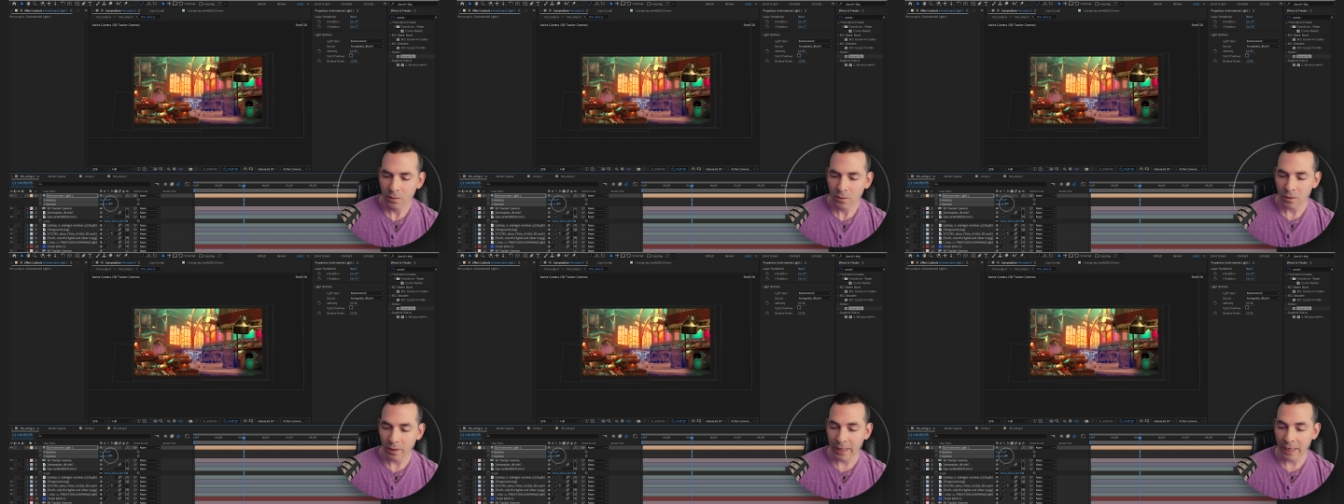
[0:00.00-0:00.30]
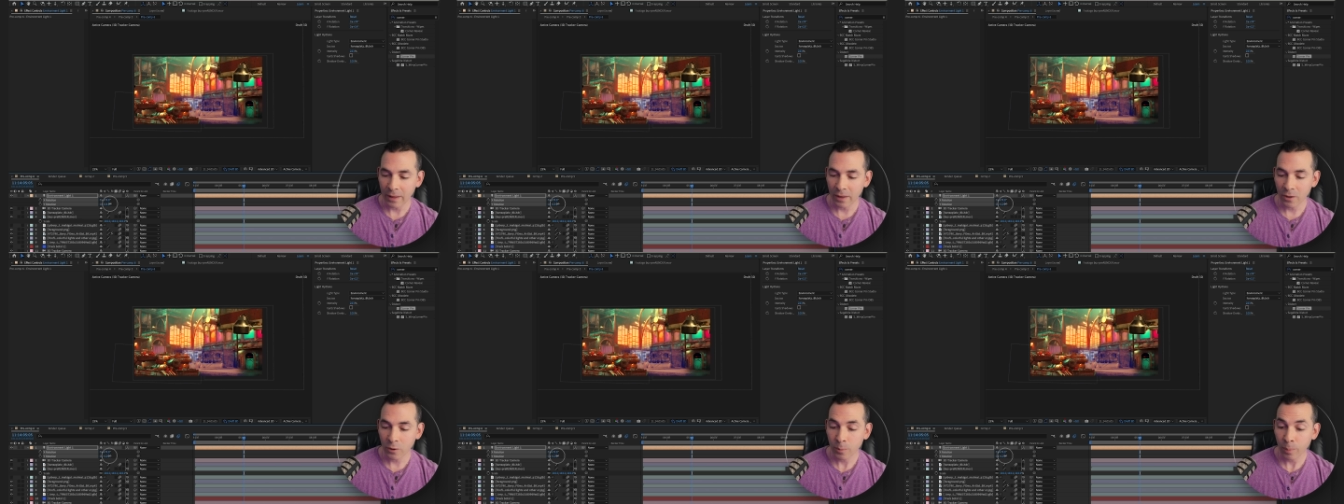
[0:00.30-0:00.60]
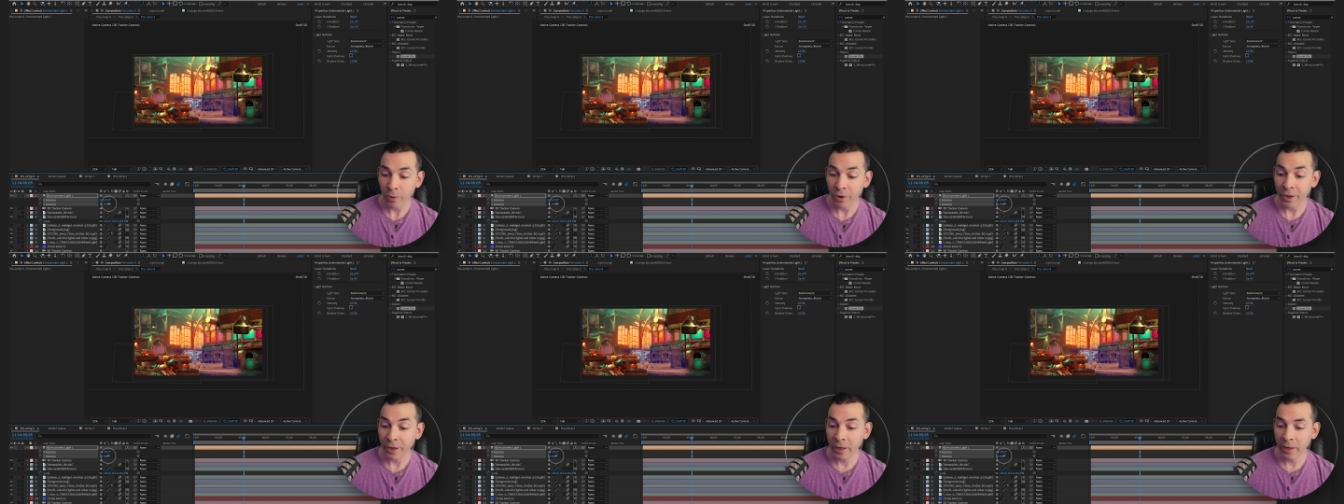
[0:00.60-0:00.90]
So that looks
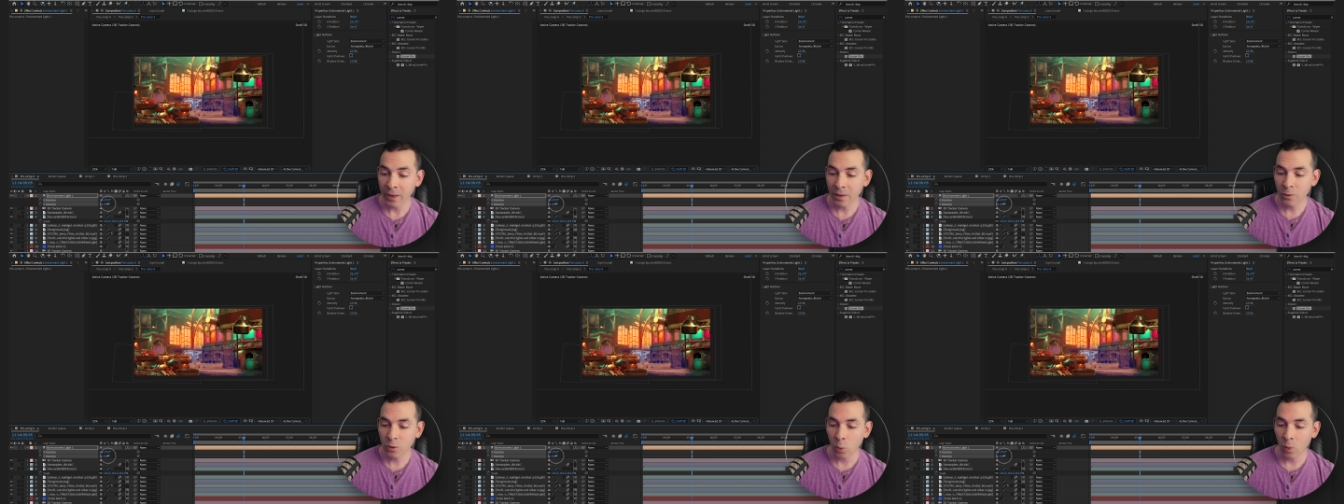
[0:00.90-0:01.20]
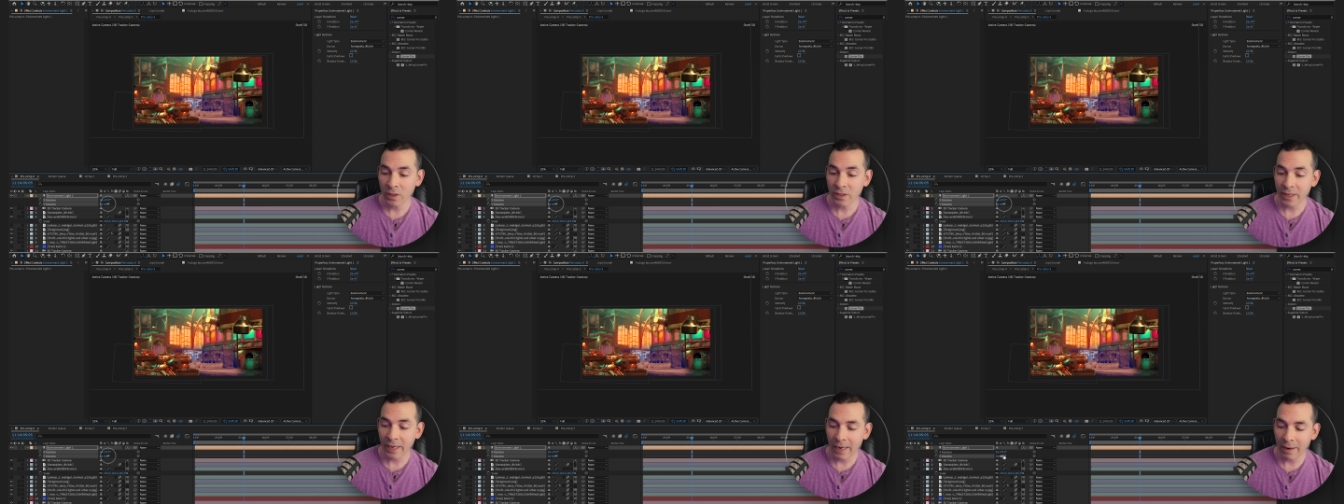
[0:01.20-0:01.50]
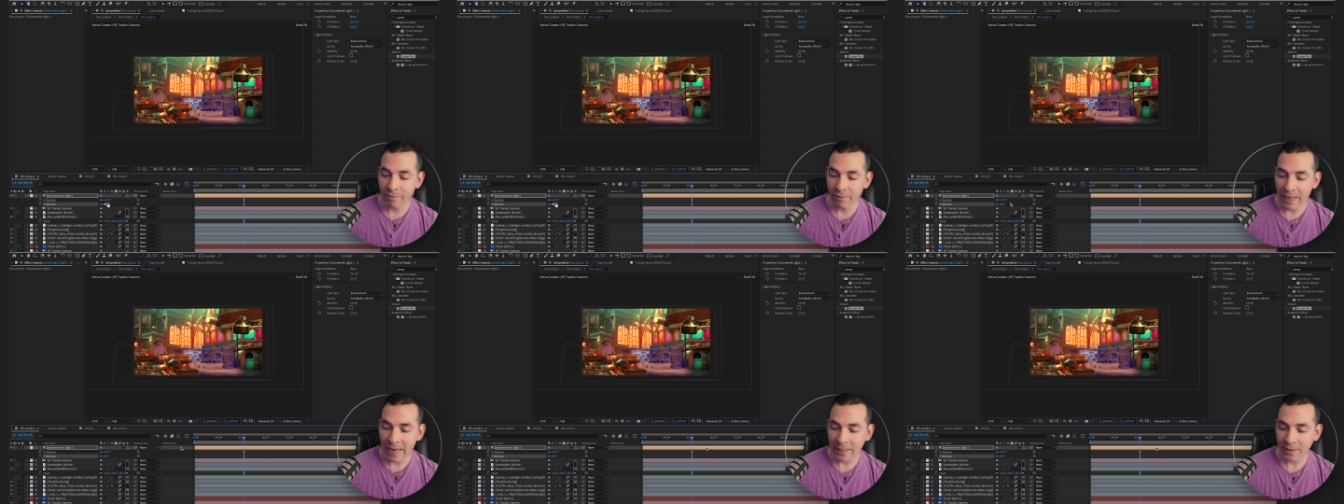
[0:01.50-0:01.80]
pretty good. So once I
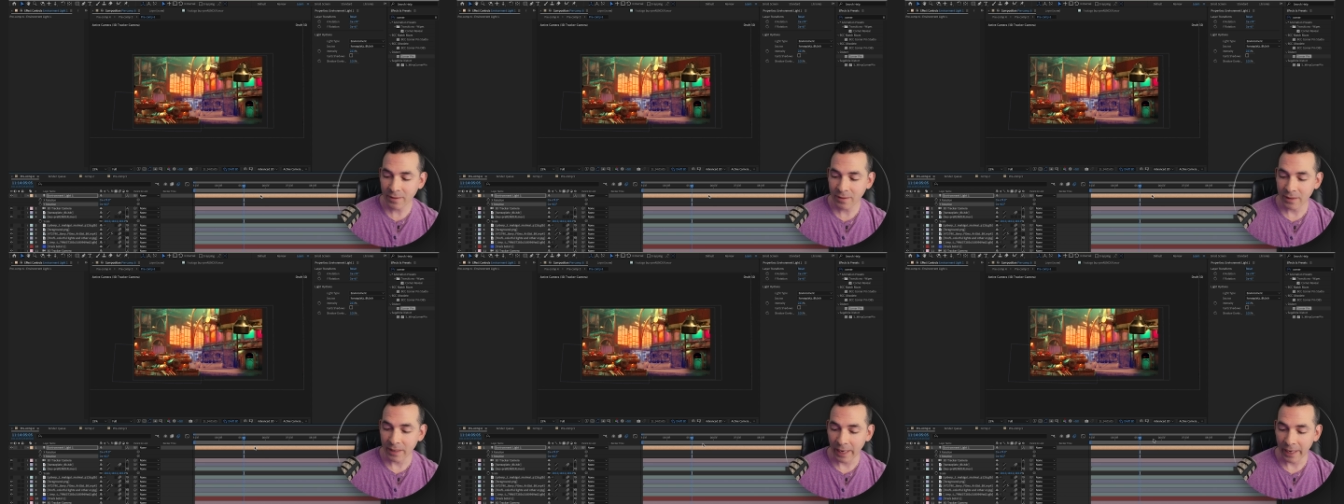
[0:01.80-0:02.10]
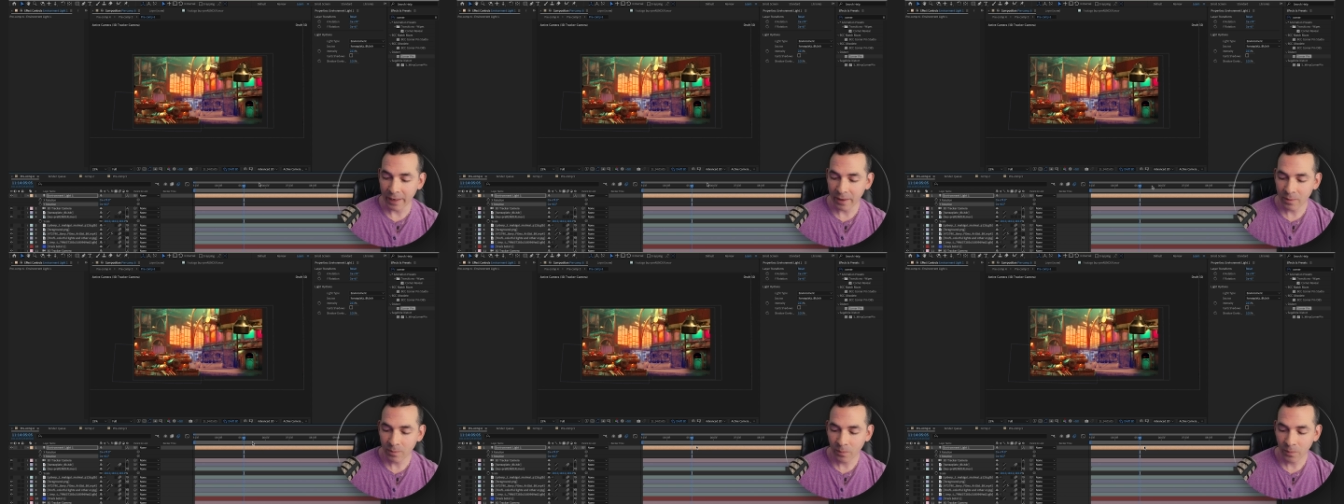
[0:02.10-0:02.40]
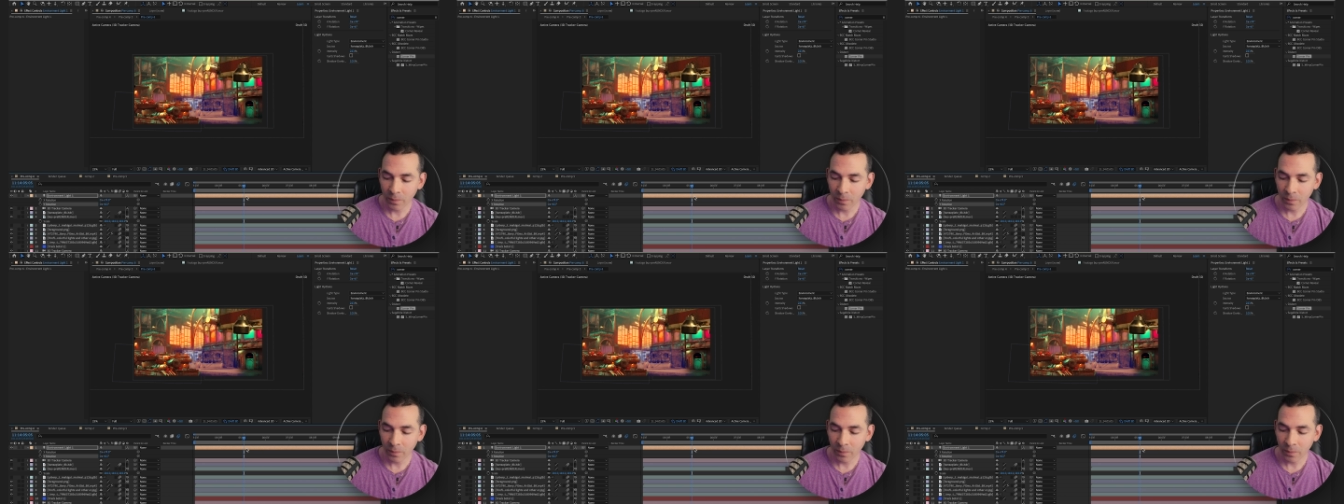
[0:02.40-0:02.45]
have that set,